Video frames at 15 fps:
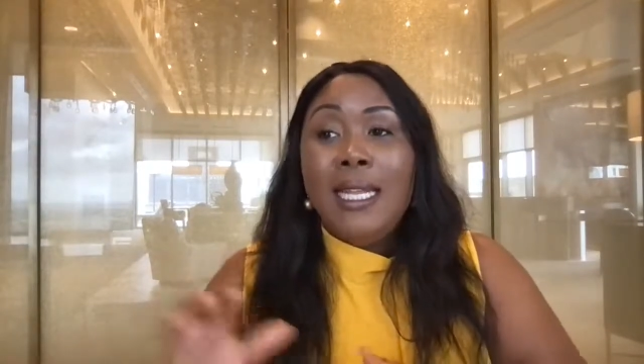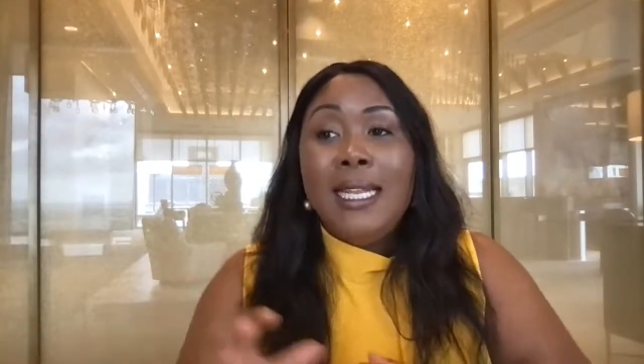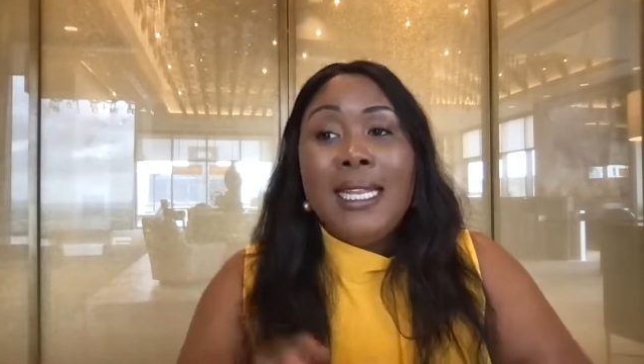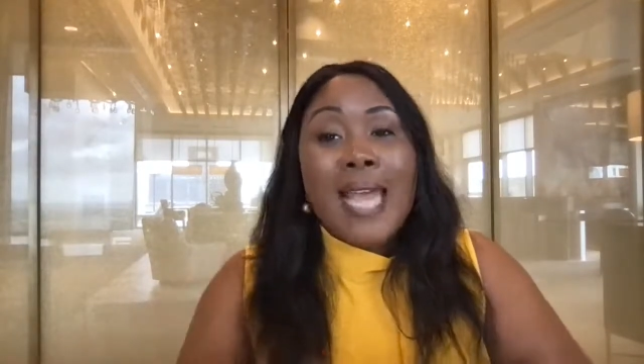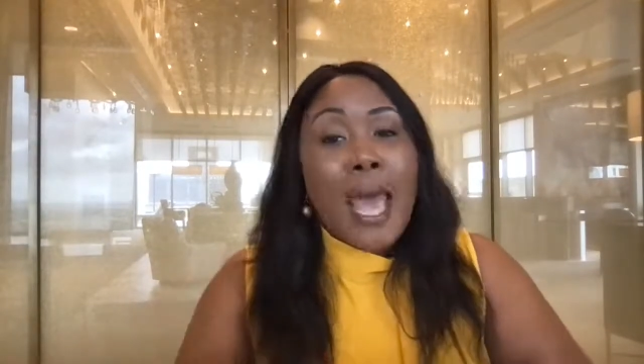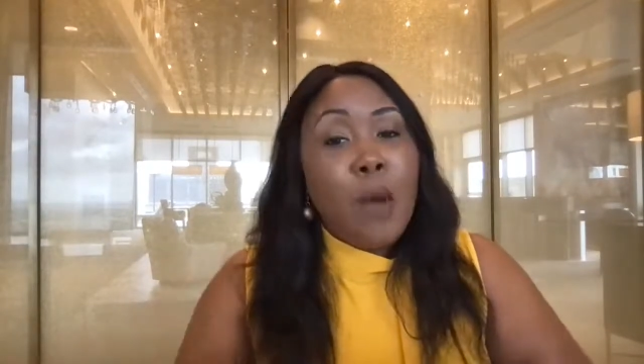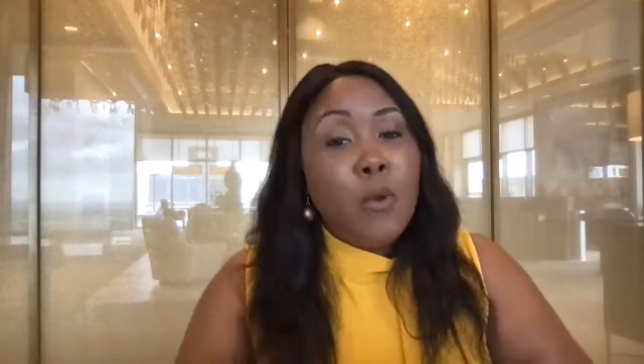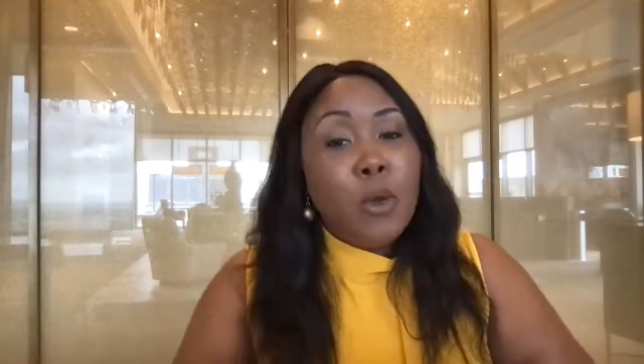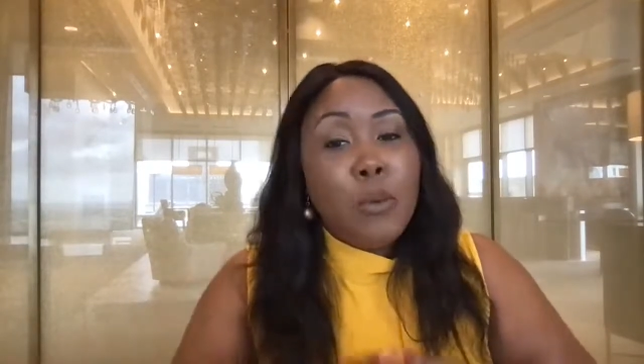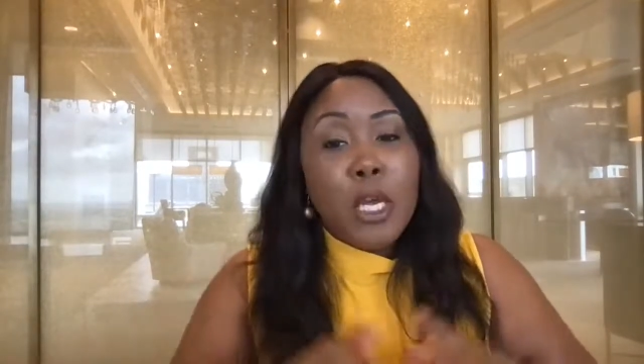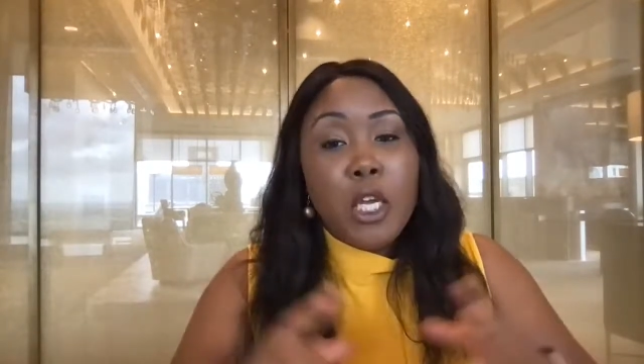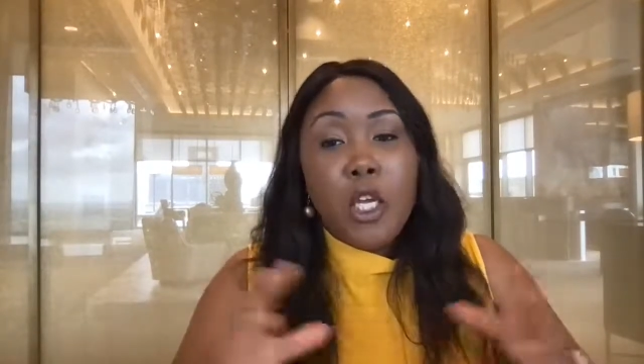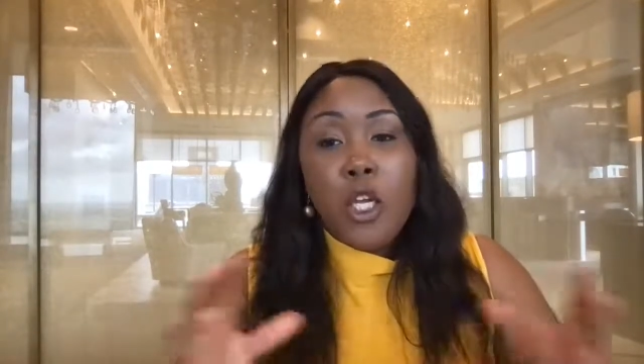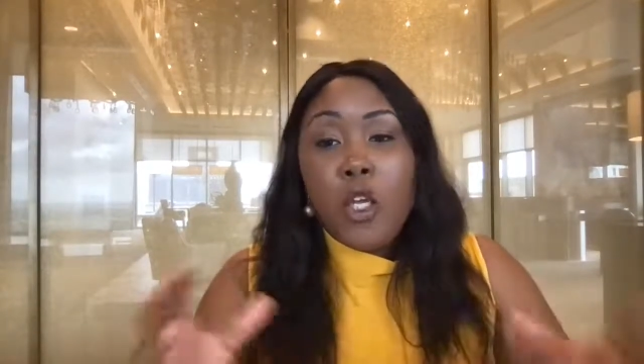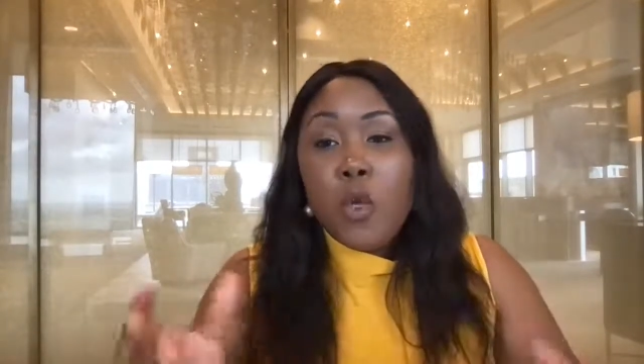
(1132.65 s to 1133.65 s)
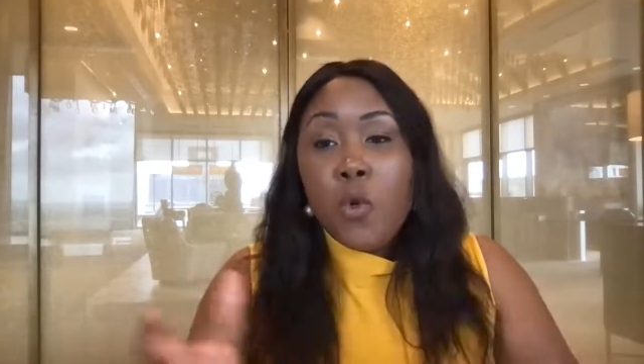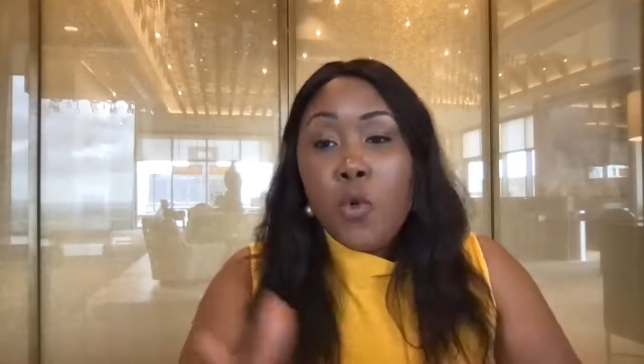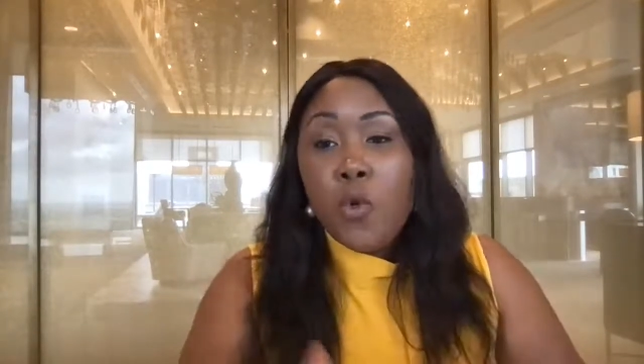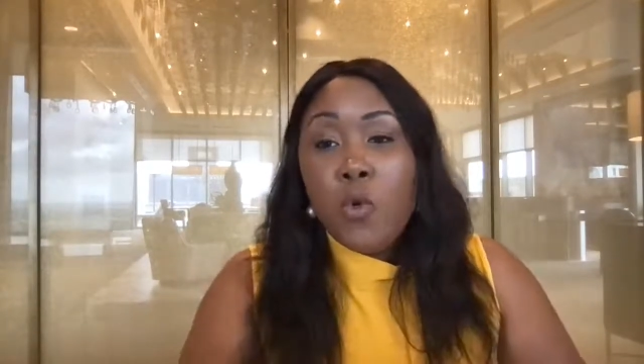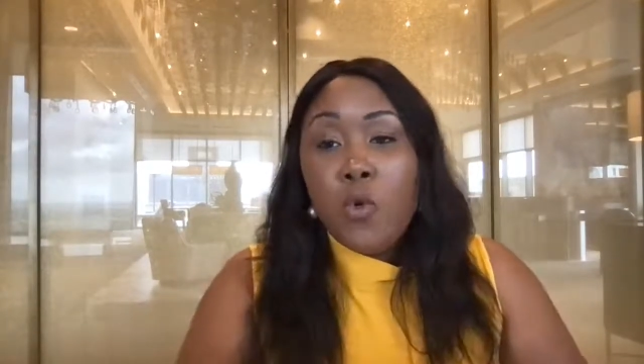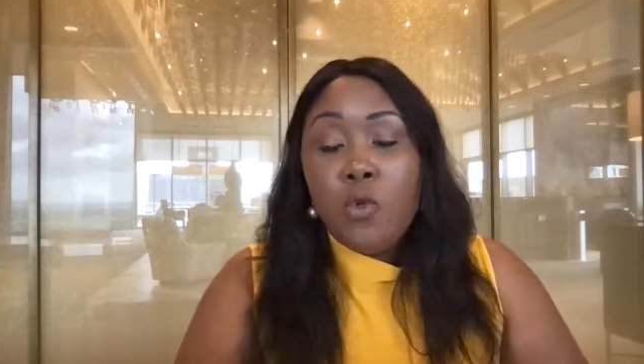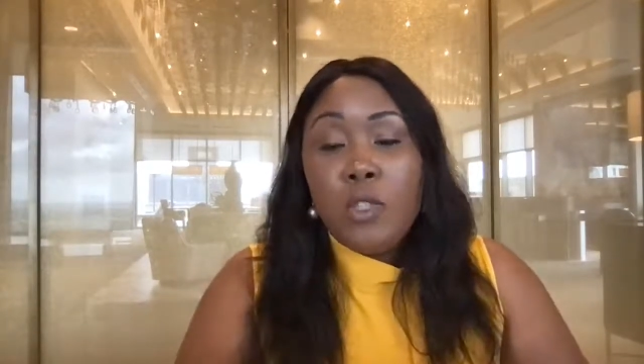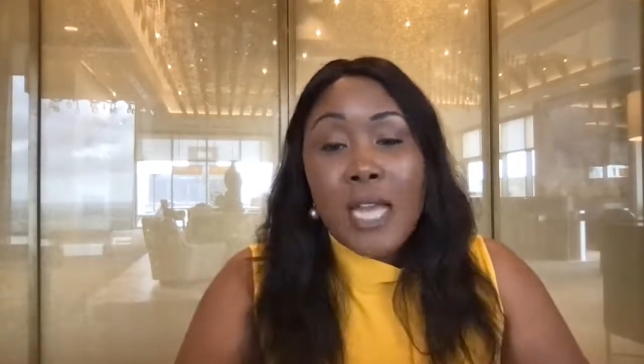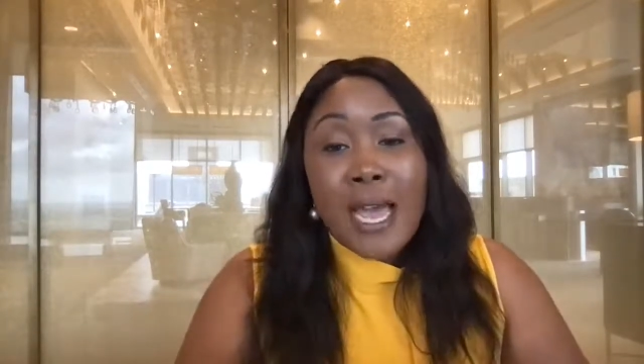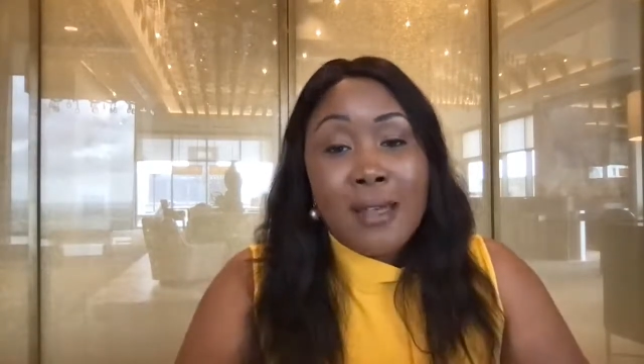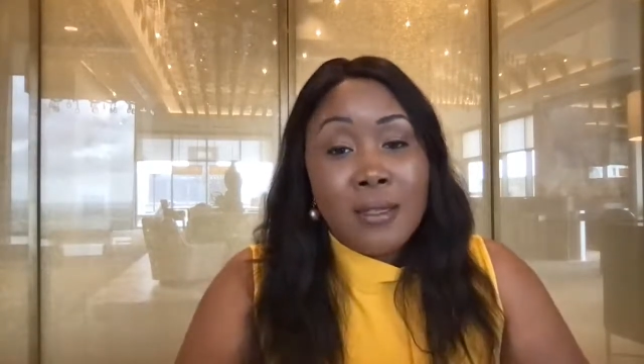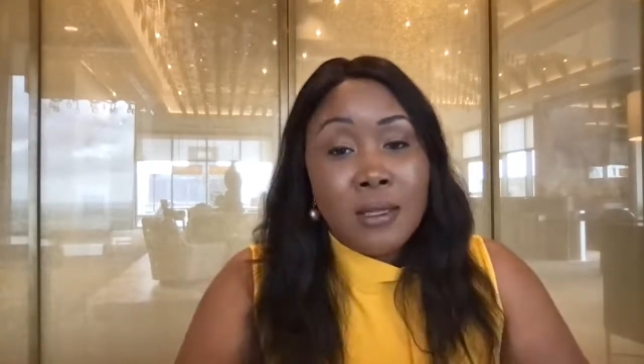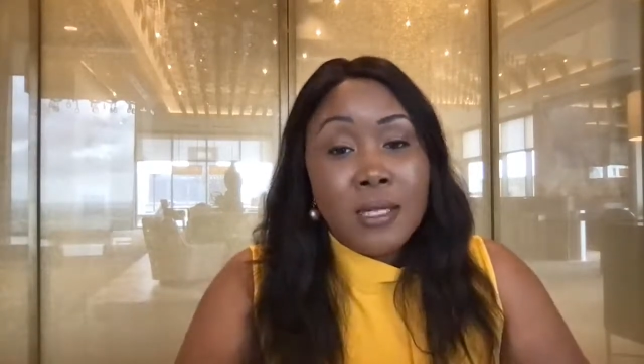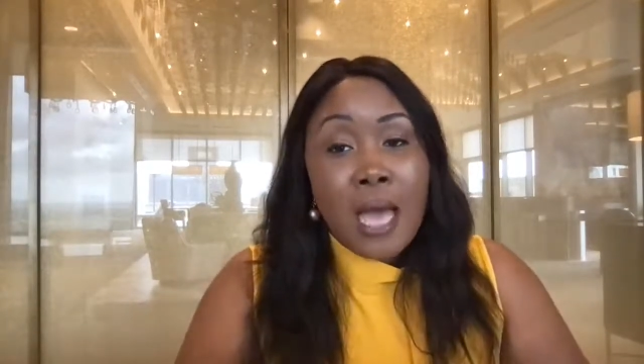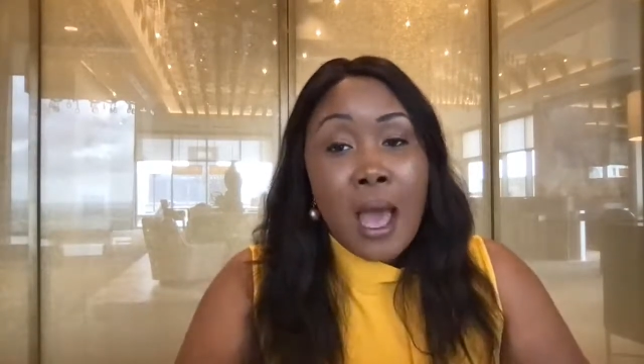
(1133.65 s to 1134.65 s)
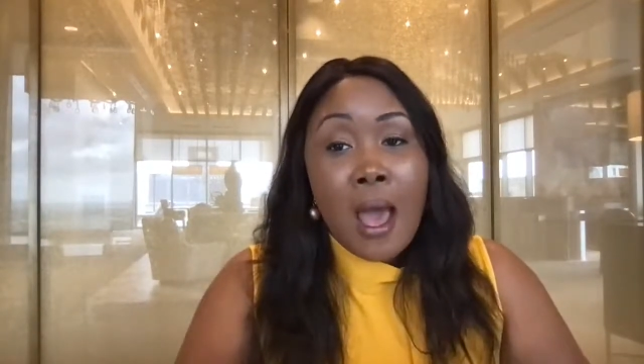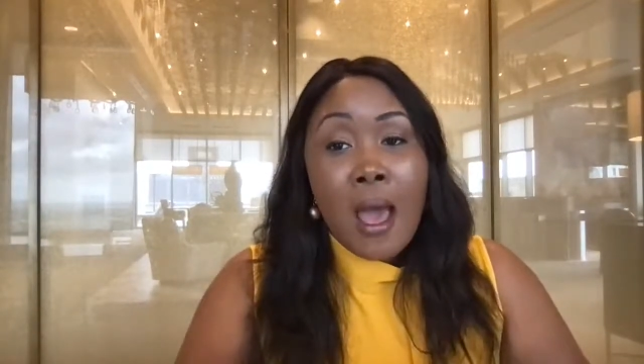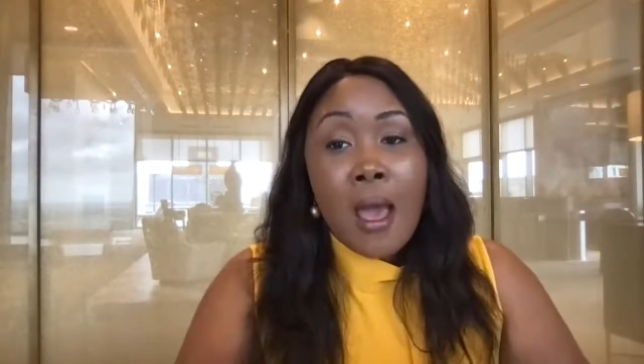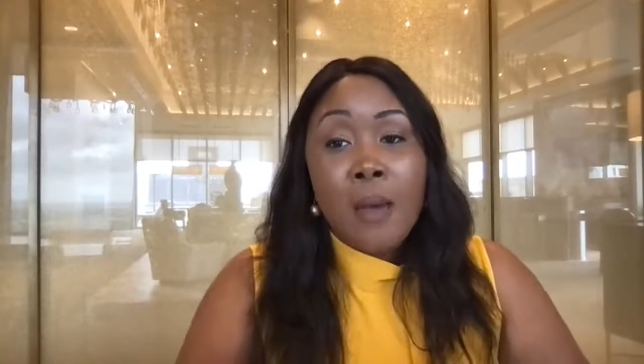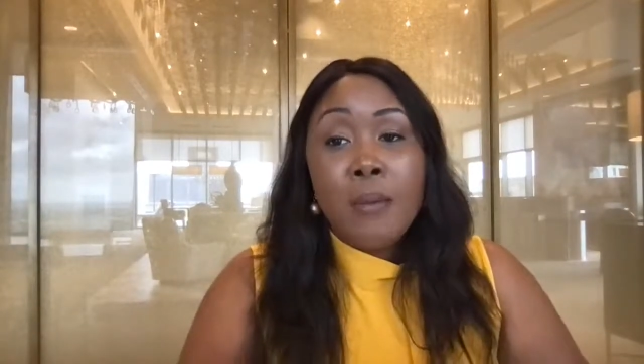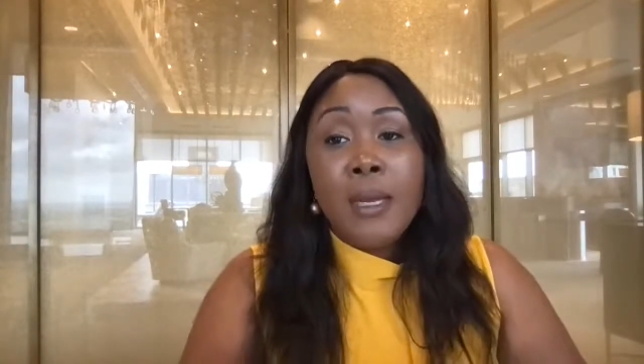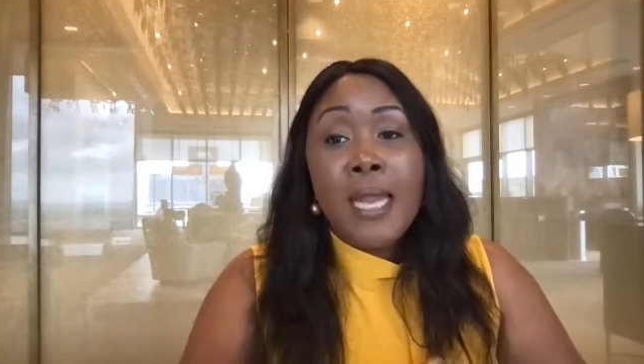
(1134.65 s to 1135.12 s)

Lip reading: That would have been huge at the time.